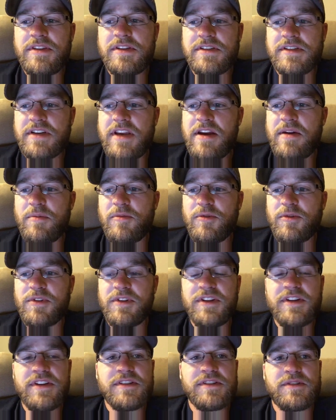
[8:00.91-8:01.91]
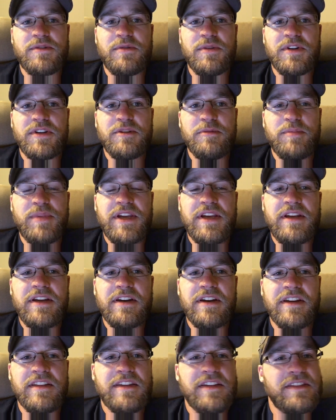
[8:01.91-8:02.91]
this game really is going to be,
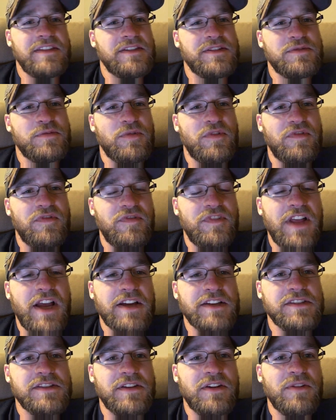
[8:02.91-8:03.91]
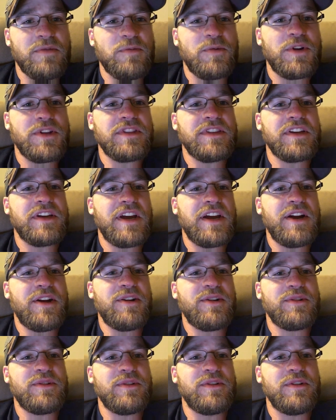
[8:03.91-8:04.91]
and I think this reflects on what the
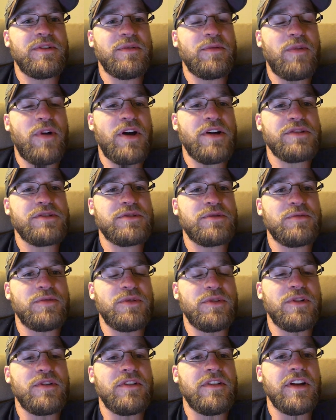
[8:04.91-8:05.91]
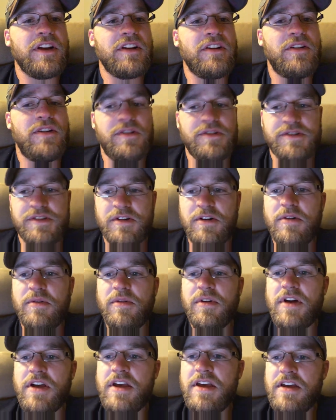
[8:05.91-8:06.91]
character roster will look like
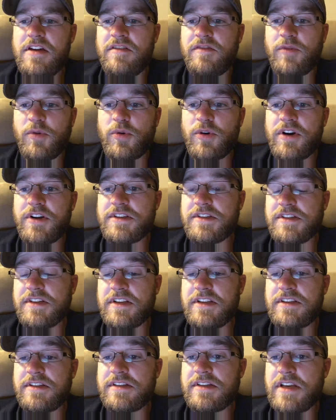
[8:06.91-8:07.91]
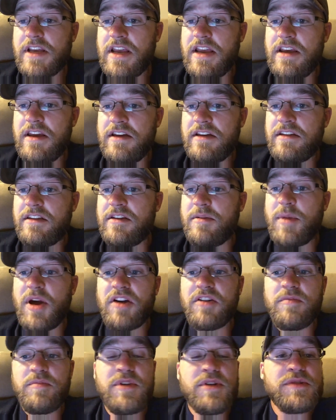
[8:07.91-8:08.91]
also. For instance, the
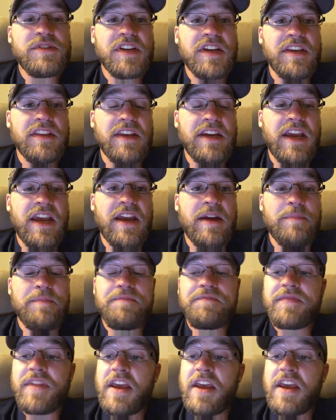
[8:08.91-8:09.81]
amount of music in the game.